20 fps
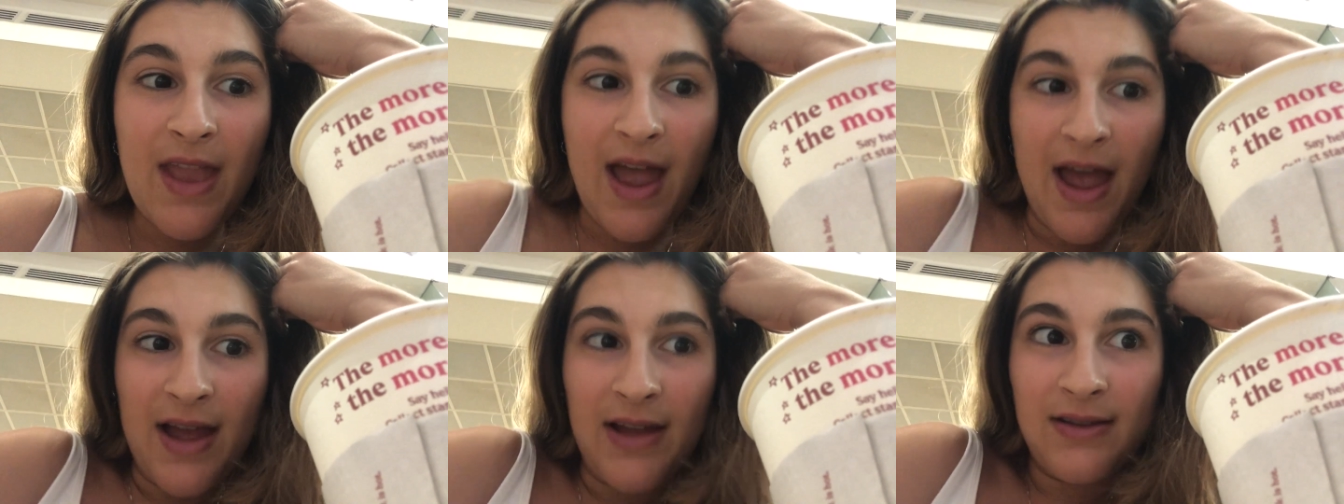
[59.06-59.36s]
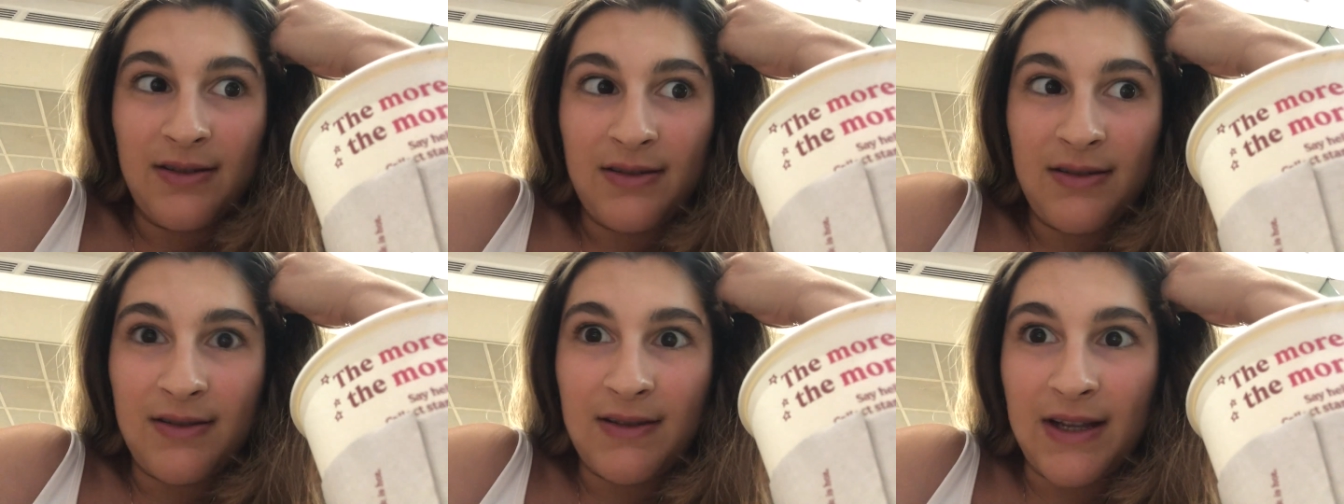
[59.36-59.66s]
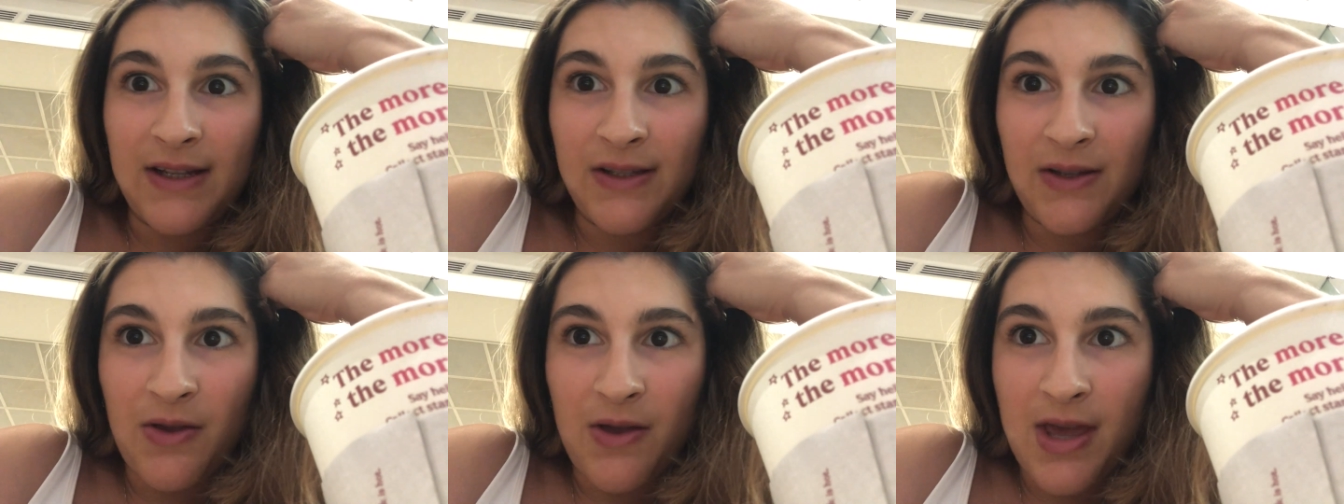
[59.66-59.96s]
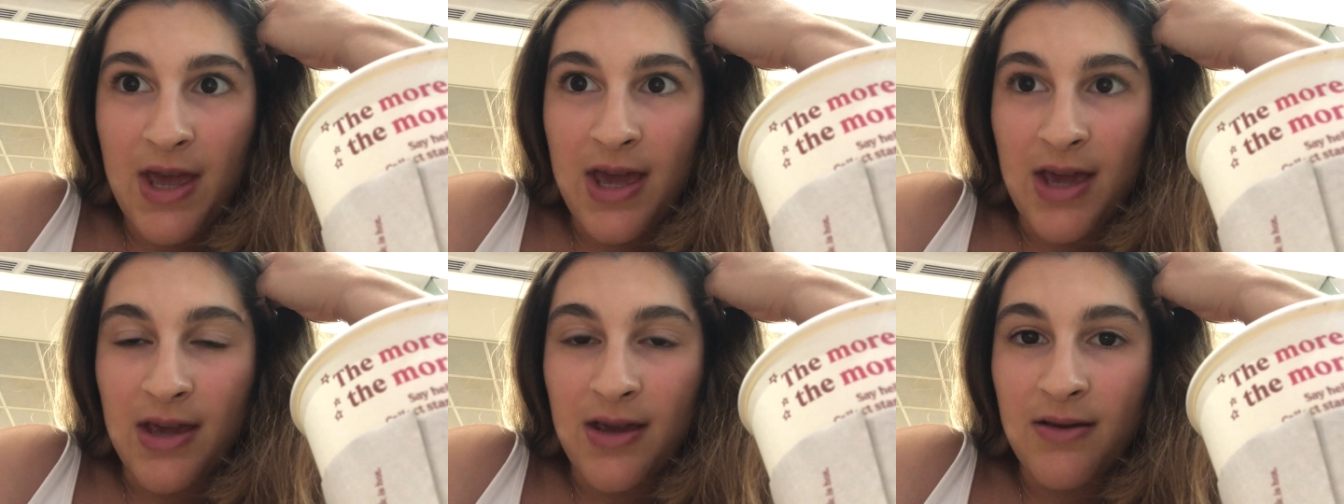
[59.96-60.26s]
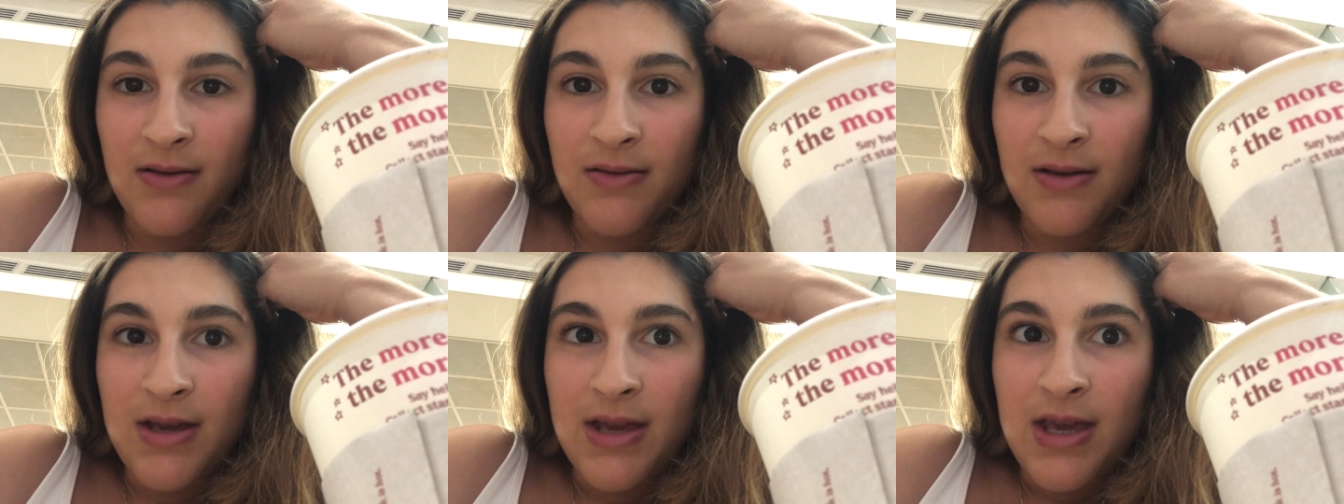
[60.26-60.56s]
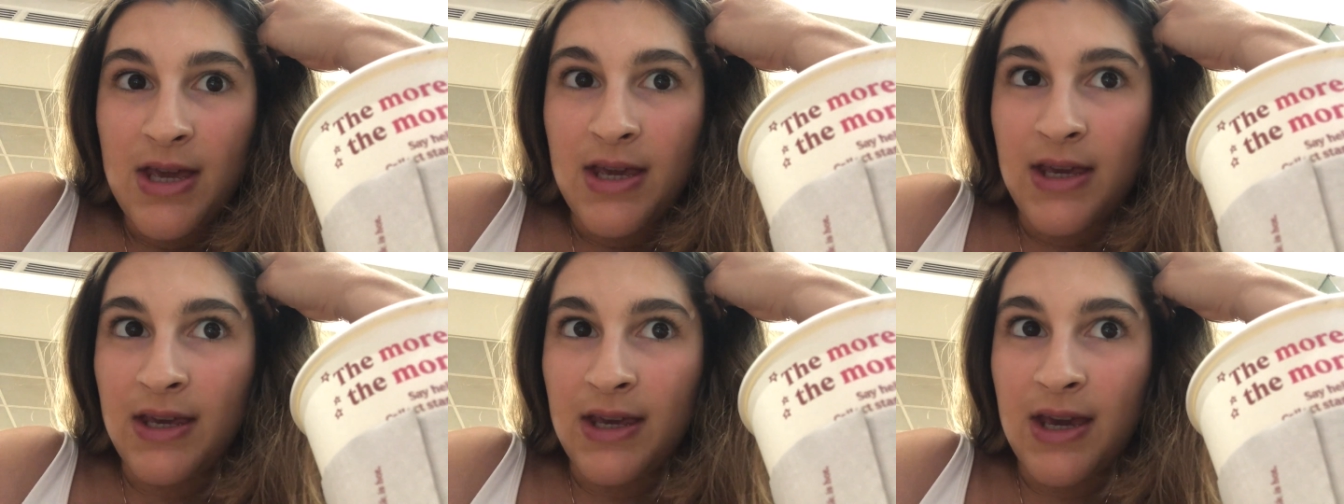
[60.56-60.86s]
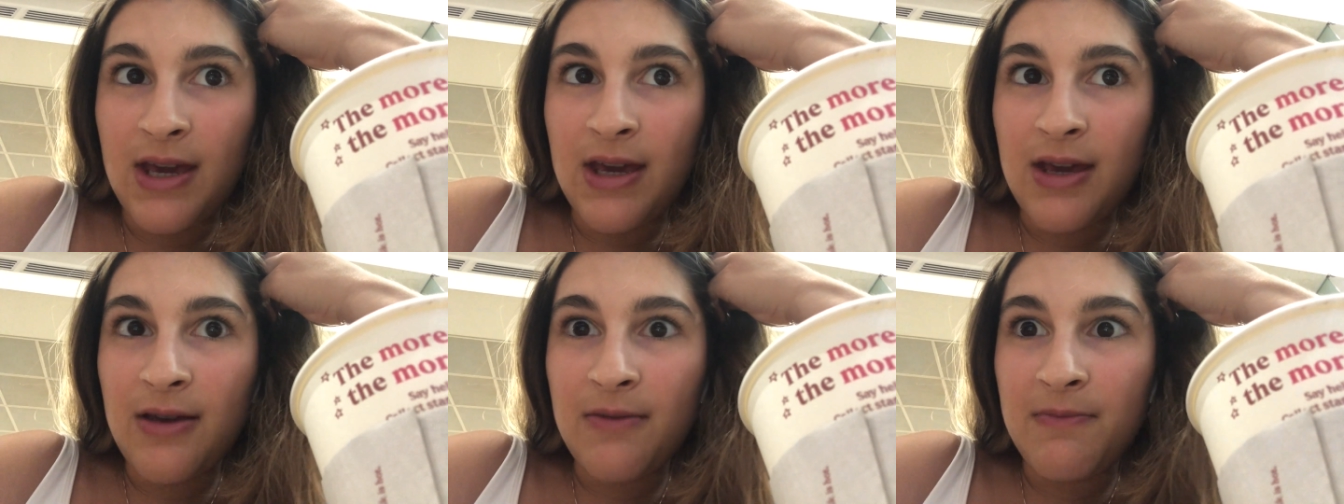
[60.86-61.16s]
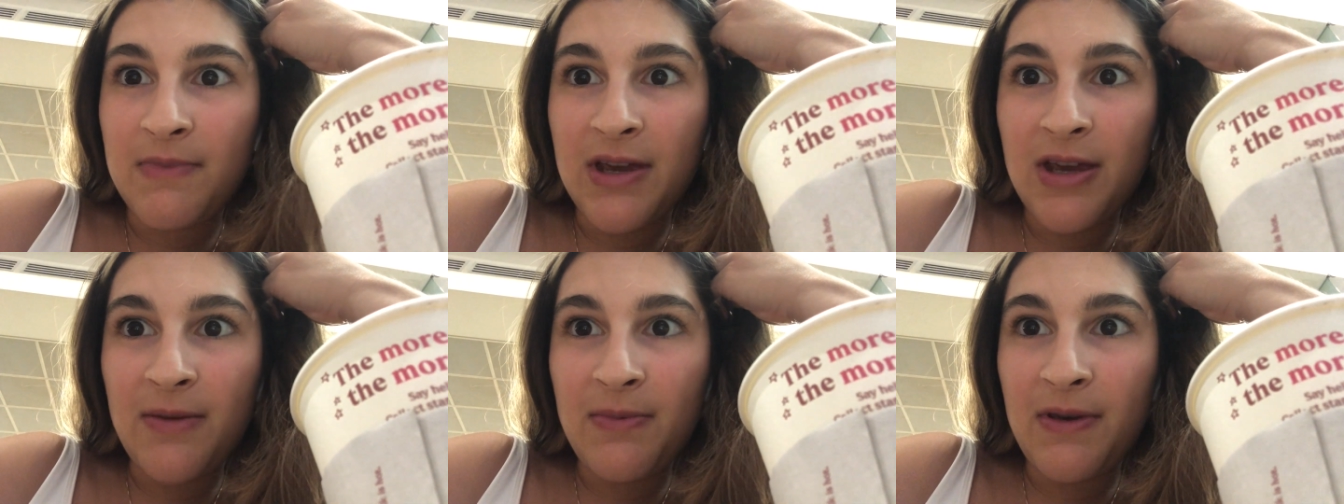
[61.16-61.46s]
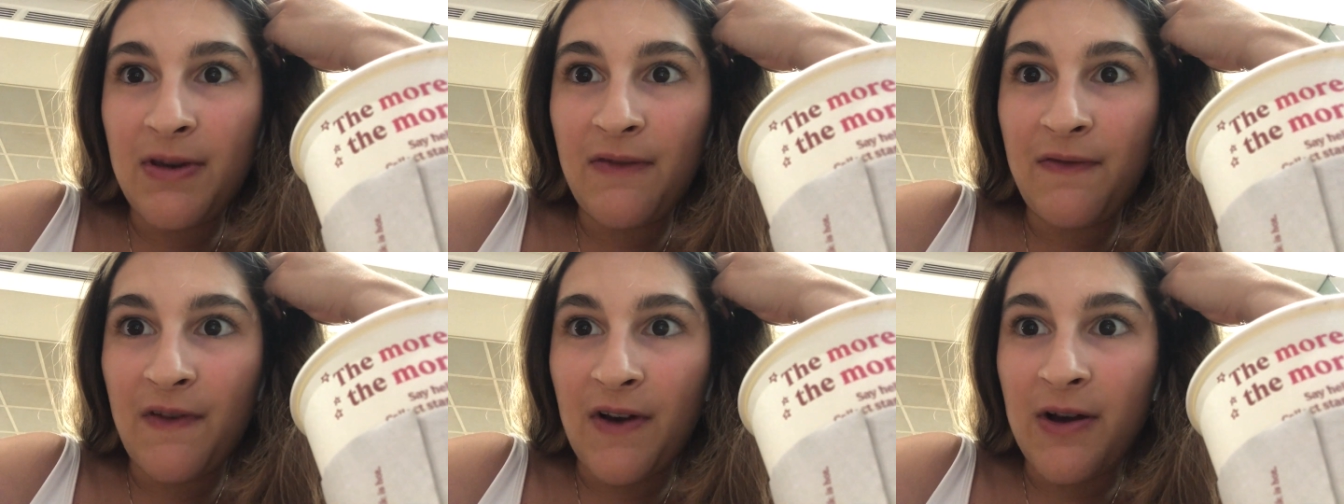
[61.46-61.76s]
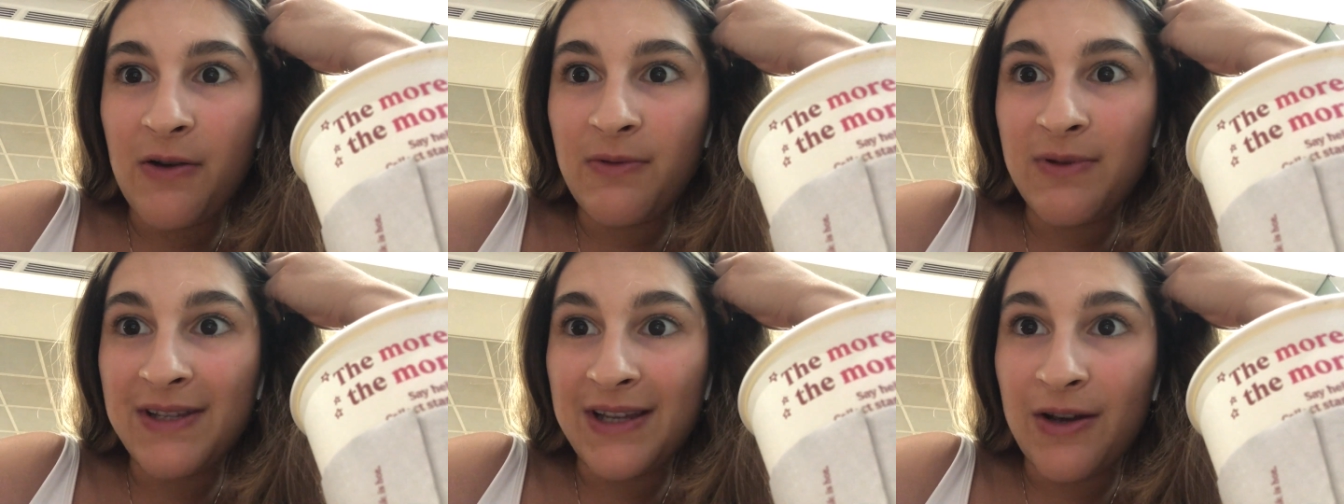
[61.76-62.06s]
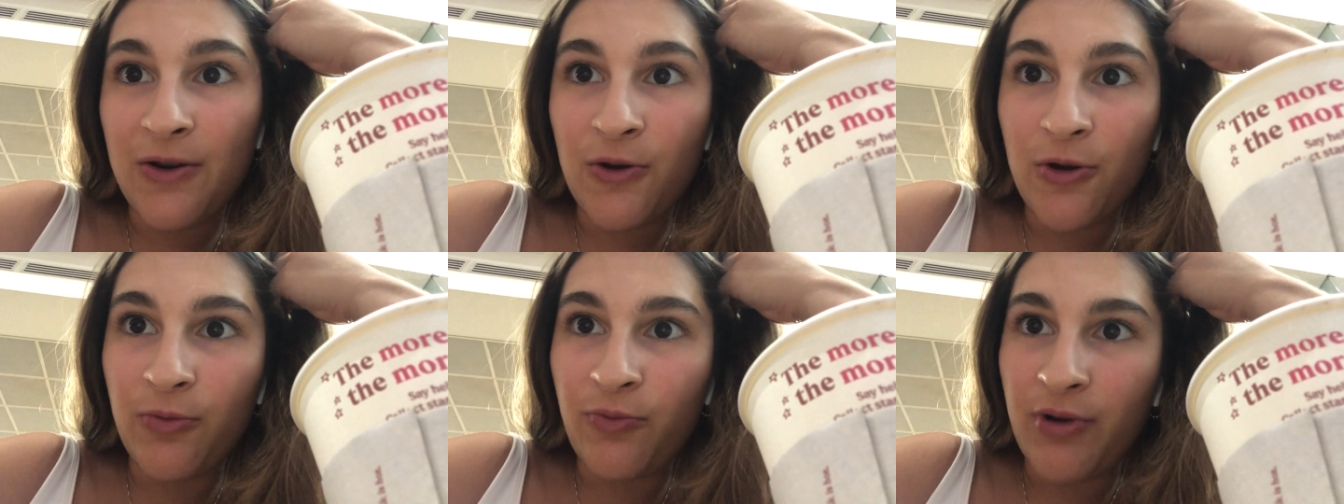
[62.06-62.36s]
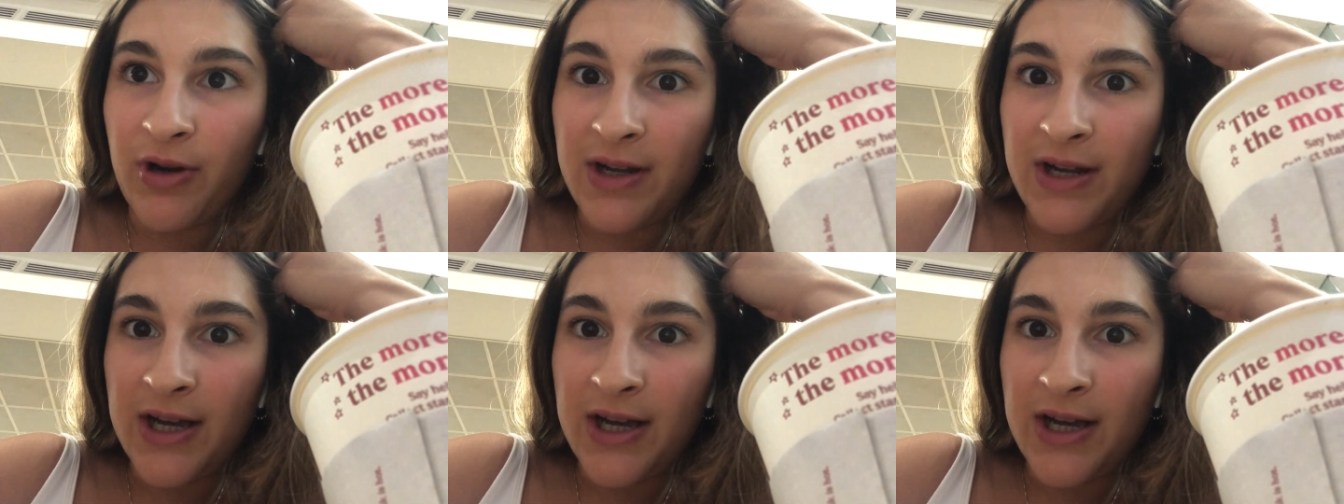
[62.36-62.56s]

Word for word: and that's okay. Yeah, maybe if I was at home right